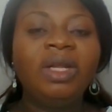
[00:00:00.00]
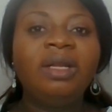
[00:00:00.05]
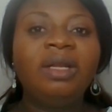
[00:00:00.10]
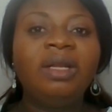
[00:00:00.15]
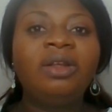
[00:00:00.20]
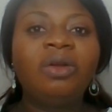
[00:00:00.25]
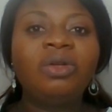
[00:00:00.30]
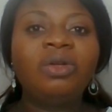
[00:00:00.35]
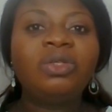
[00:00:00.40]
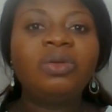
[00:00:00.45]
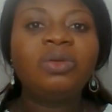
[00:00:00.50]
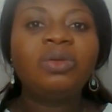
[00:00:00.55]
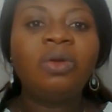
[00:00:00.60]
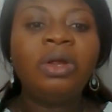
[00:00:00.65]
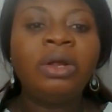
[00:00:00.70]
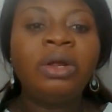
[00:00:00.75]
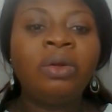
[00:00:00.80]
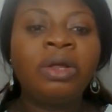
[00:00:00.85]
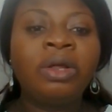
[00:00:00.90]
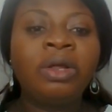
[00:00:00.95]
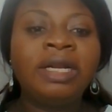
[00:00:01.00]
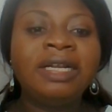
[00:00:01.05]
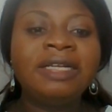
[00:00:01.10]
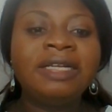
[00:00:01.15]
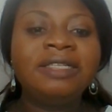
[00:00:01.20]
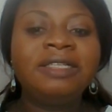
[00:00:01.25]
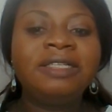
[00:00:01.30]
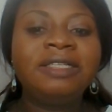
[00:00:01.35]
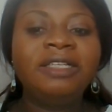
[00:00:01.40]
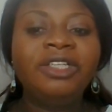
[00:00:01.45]
they also
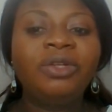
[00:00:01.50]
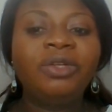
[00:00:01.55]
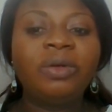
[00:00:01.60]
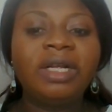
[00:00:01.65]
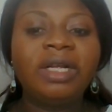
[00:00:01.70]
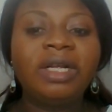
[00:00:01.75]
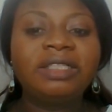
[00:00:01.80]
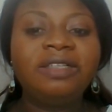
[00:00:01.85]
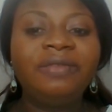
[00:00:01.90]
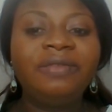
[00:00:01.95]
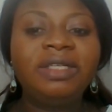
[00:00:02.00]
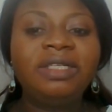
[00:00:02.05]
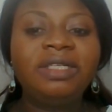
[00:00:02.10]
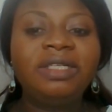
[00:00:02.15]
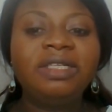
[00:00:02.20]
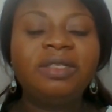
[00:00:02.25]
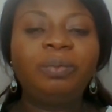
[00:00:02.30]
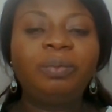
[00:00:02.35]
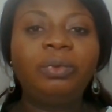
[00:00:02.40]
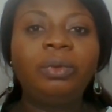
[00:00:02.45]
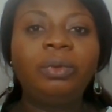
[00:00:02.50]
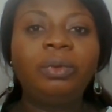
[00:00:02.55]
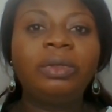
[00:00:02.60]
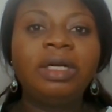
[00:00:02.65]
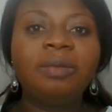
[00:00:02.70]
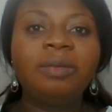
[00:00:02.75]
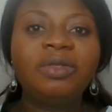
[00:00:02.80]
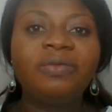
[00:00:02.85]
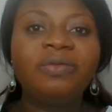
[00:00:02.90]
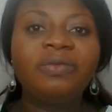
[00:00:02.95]
organize leisure activities,
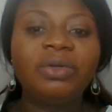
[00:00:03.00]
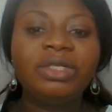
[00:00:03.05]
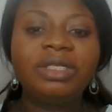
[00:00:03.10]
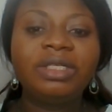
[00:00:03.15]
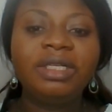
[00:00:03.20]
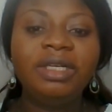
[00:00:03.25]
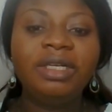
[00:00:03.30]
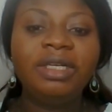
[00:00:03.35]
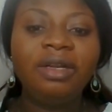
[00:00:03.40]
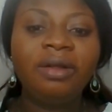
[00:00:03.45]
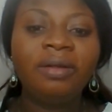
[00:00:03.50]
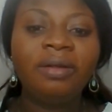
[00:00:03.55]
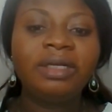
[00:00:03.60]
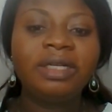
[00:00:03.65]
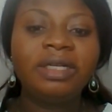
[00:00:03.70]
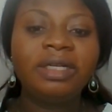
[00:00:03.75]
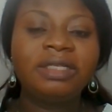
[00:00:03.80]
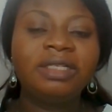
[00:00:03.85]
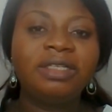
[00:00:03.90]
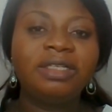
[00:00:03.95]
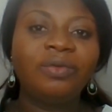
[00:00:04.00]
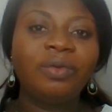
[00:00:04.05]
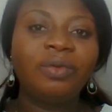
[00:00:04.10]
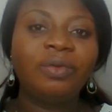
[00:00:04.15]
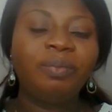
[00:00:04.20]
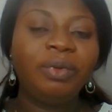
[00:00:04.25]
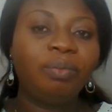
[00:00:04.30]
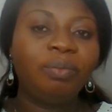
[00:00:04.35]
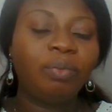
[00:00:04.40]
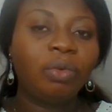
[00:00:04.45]
programs for senior, that is for
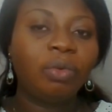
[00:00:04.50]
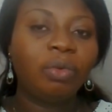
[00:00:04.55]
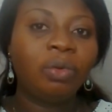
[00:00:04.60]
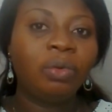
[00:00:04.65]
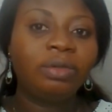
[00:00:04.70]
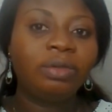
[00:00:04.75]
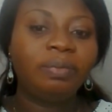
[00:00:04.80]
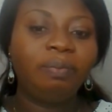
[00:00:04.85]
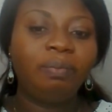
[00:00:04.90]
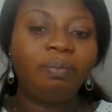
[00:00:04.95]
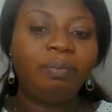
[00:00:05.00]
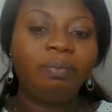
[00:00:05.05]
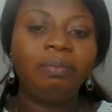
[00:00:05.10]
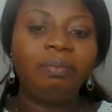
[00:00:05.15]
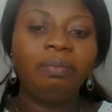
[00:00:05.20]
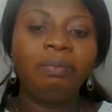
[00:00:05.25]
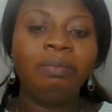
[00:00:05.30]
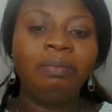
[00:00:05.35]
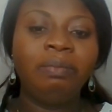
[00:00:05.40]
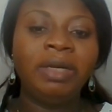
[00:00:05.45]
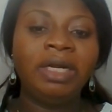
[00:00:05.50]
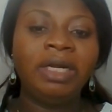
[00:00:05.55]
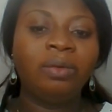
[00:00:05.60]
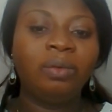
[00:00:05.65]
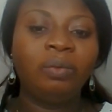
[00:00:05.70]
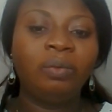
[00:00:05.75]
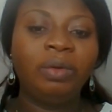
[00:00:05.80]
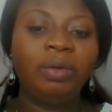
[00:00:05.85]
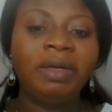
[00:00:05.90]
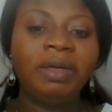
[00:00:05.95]
old men
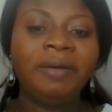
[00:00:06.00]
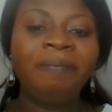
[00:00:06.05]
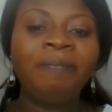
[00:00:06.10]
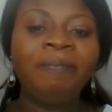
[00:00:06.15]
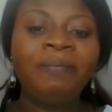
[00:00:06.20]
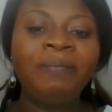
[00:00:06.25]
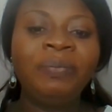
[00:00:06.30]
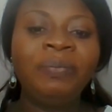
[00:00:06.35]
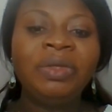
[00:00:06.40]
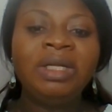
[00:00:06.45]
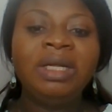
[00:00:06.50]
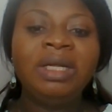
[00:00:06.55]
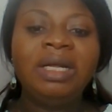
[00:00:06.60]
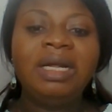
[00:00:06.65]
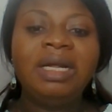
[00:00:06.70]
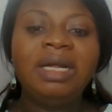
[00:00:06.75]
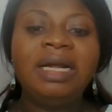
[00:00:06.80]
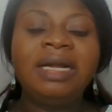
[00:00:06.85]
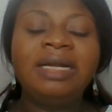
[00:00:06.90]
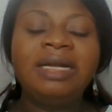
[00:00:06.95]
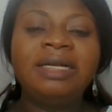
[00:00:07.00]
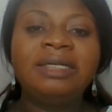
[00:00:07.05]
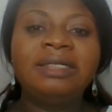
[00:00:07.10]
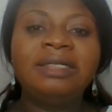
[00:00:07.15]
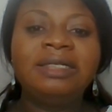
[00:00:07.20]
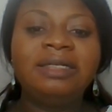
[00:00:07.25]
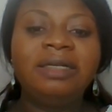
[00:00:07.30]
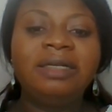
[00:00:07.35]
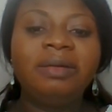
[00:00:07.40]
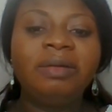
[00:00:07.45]
or women,
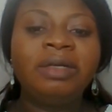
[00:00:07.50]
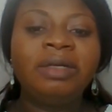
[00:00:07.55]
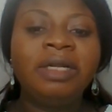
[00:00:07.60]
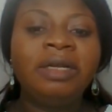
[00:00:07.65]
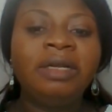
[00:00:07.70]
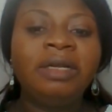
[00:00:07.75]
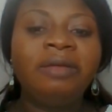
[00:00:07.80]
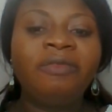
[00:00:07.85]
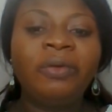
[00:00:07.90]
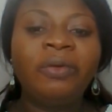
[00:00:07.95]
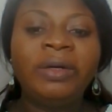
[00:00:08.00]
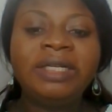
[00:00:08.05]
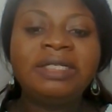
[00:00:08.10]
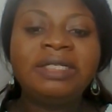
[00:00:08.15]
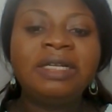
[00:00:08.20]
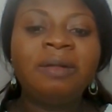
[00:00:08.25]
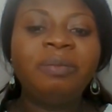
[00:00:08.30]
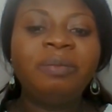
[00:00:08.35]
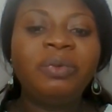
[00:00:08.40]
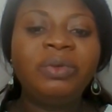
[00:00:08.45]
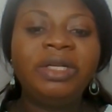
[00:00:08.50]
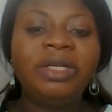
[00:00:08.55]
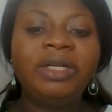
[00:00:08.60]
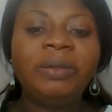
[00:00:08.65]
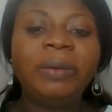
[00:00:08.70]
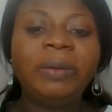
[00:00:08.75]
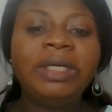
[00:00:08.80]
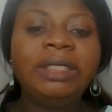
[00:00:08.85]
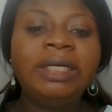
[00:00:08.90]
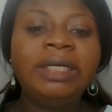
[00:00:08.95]
and for example, they
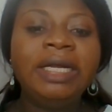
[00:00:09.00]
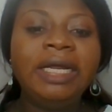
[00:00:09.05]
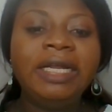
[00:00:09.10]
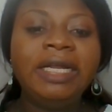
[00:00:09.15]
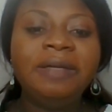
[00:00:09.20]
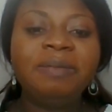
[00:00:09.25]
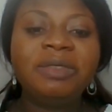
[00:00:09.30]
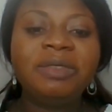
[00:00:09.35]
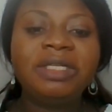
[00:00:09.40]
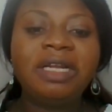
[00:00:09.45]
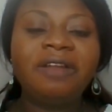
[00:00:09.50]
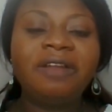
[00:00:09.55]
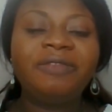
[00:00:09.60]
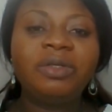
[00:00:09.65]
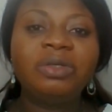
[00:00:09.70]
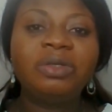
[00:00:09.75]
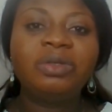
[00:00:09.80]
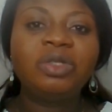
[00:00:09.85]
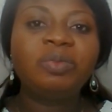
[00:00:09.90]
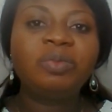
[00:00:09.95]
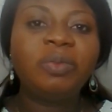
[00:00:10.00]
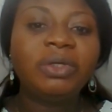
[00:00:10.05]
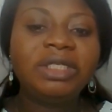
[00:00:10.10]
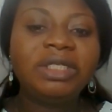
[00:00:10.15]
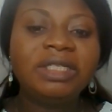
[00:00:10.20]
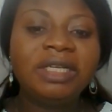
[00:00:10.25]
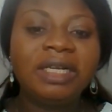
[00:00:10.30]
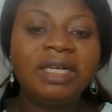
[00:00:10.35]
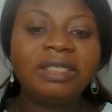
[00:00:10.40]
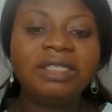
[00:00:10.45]
create games, afternoon
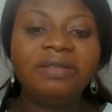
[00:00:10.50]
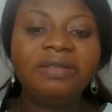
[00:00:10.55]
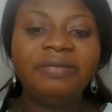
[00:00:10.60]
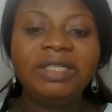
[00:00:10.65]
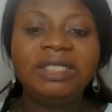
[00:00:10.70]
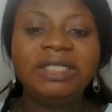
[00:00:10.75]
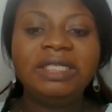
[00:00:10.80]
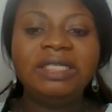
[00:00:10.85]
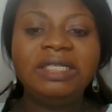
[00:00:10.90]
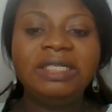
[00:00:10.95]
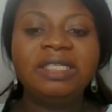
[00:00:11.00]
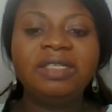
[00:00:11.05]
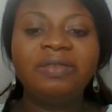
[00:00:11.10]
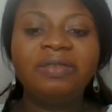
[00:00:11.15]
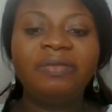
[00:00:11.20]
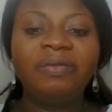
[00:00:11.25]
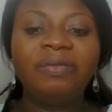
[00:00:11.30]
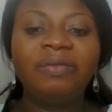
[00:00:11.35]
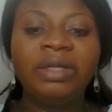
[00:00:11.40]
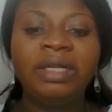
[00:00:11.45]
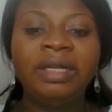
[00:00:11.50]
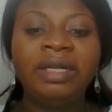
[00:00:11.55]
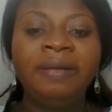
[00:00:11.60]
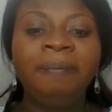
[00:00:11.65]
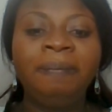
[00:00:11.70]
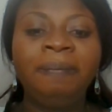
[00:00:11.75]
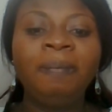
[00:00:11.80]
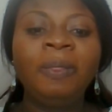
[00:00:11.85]
sporting activities for them.